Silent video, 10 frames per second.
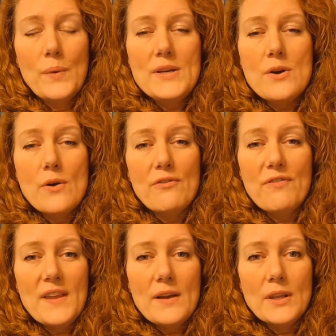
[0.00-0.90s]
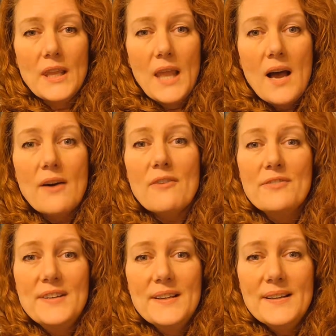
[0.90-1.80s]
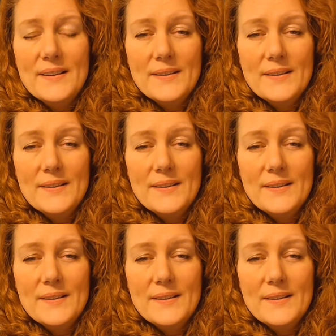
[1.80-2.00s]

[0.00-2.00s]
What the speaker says: we don't feel loved,